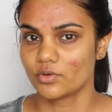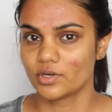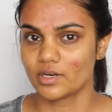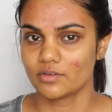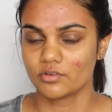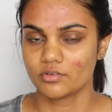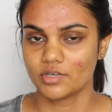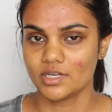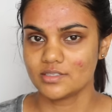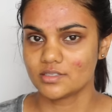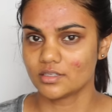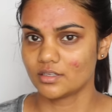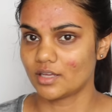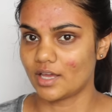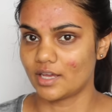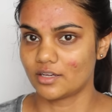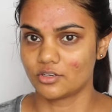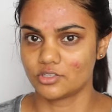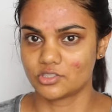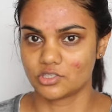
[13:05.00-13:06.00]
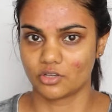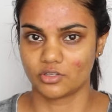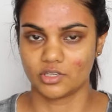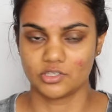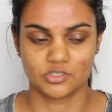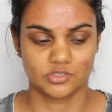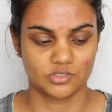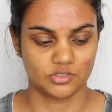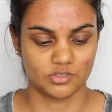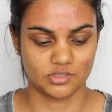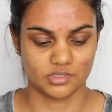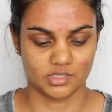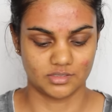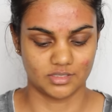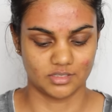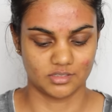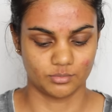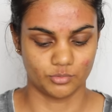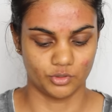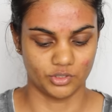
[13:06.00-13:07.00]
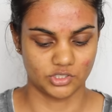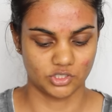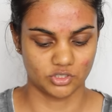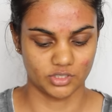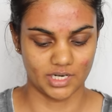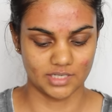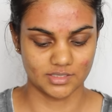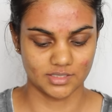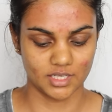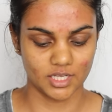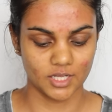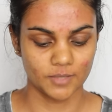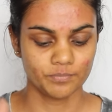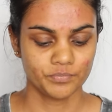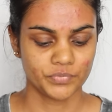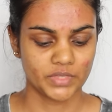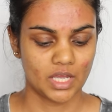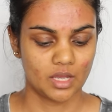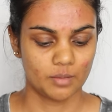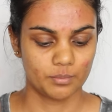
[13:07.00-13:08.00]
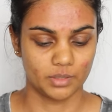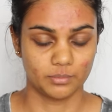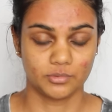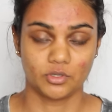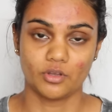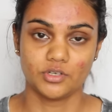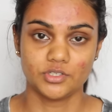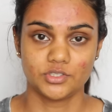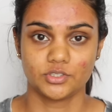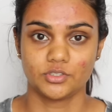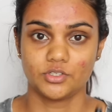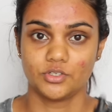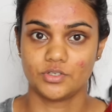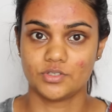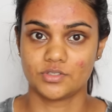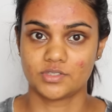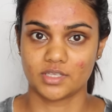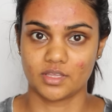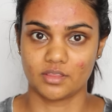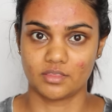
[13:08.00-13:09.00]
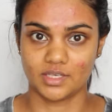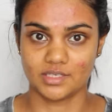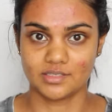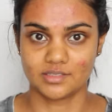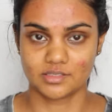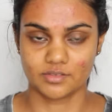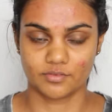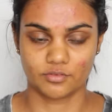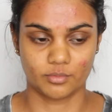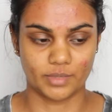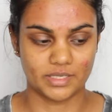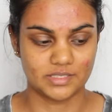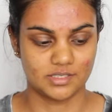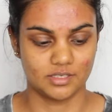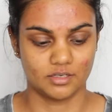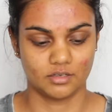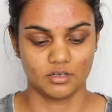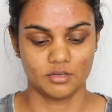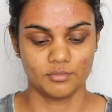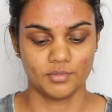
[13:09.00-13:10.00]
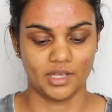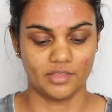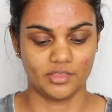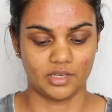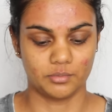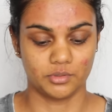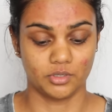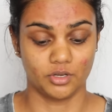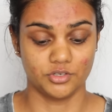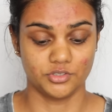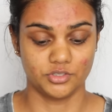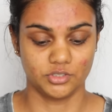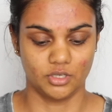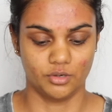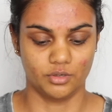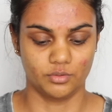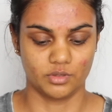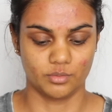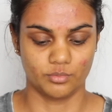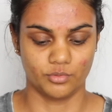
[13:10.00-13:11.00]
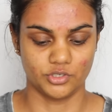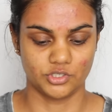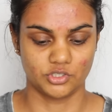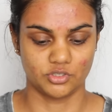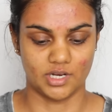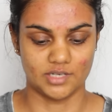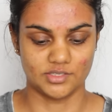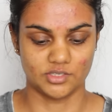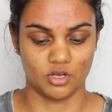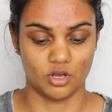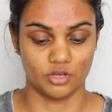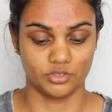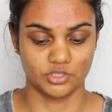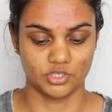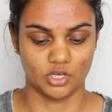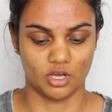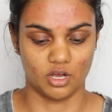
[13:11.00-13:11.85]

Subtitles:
for whatever reason, I could totally just use this as a moisturizer. But I'm going to use this for my serum and then I'm going to go into the moisturizer on